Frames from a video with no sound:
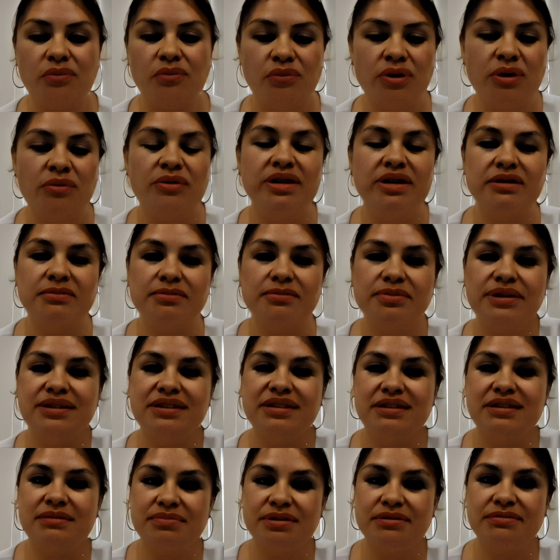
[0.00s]
when we complete
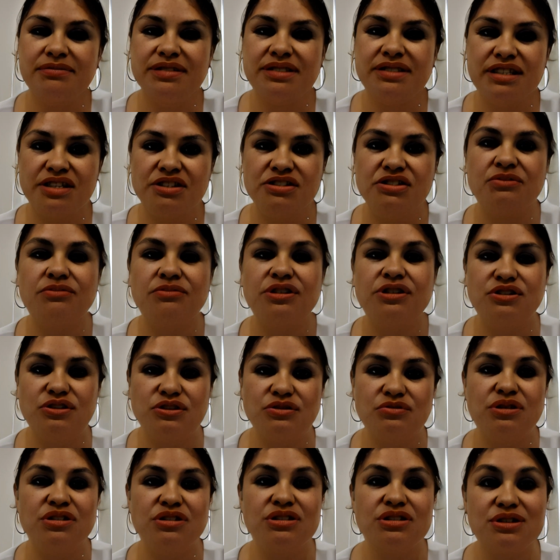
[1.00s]
the implementation, we do
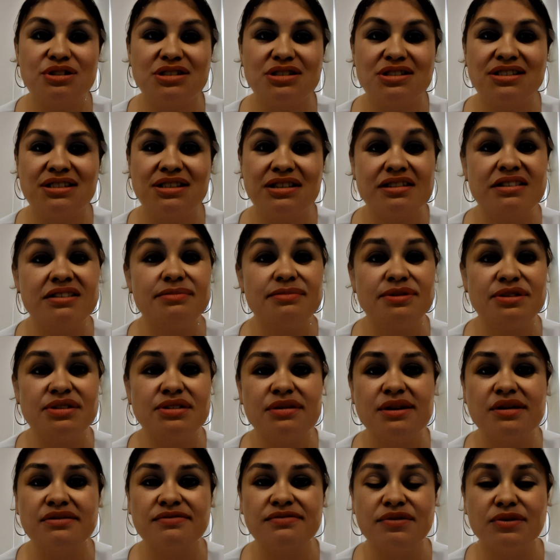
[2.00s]
reach out to the customer to
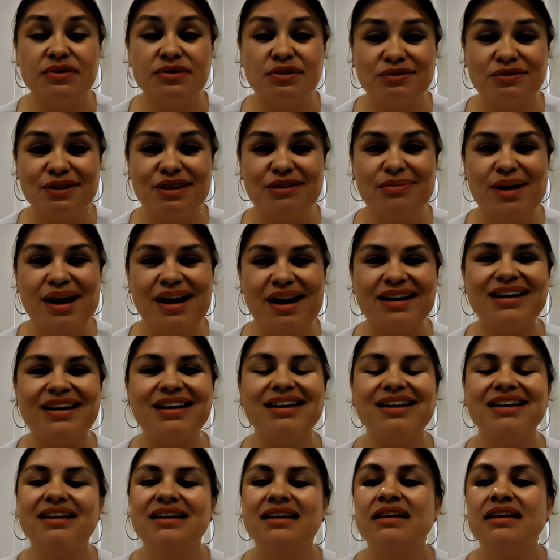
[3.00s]
ask for their feedback.
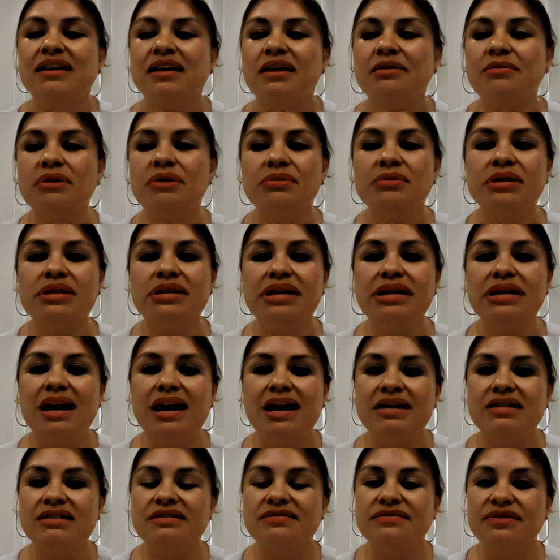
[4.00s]
And we really
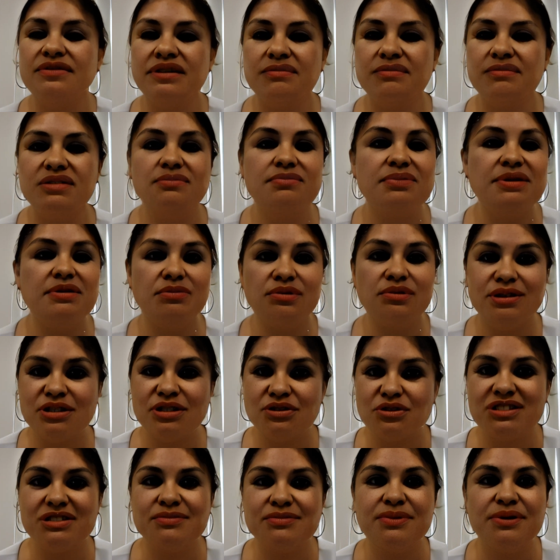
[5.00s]
ask for them to be really
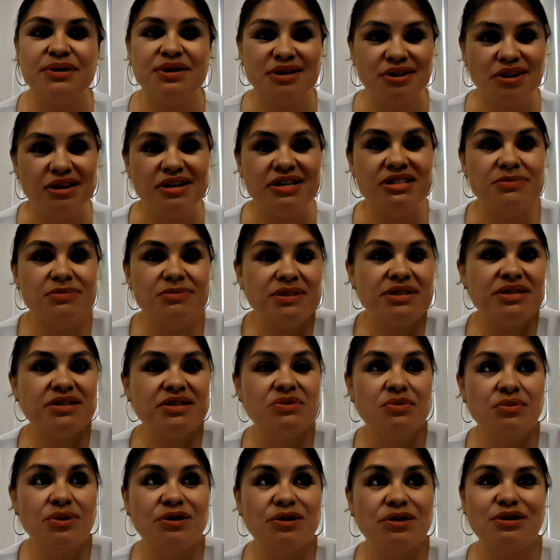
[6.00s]
transparent and honest because
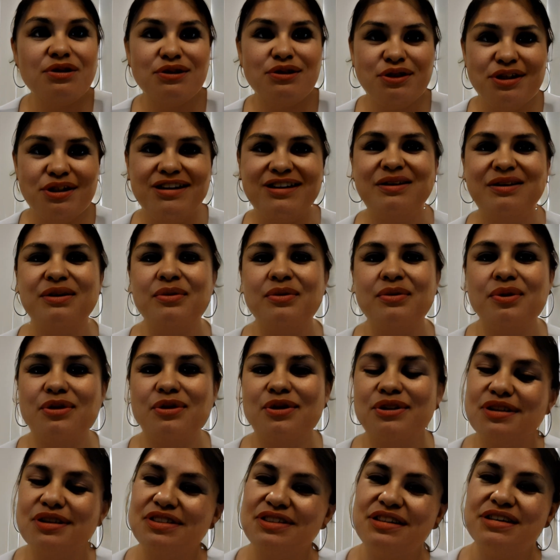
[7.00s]
we want to learn what are
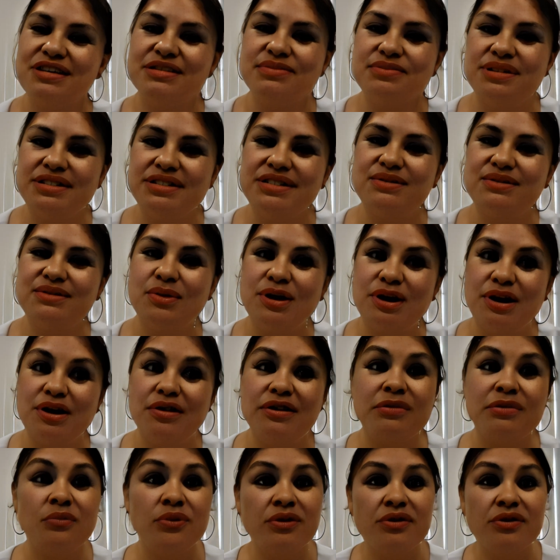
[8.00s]
the things we did well
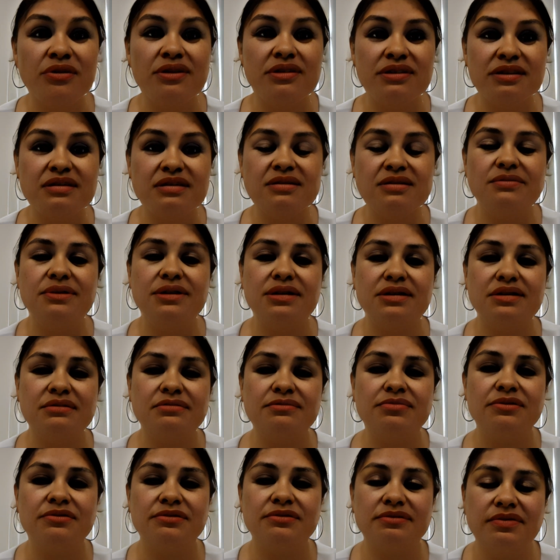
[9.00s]
and what are the things that we can
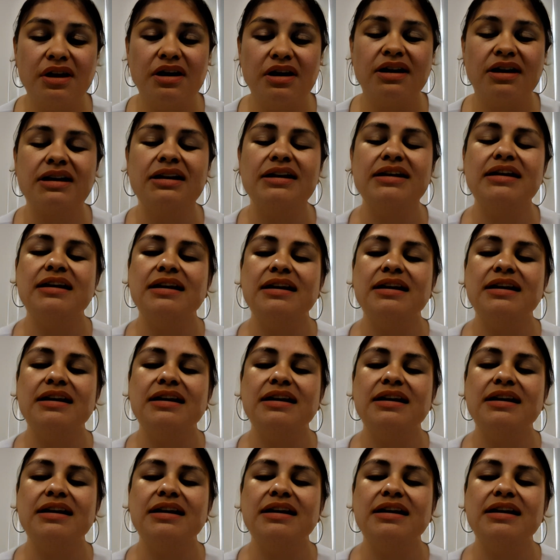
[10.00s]
improve on.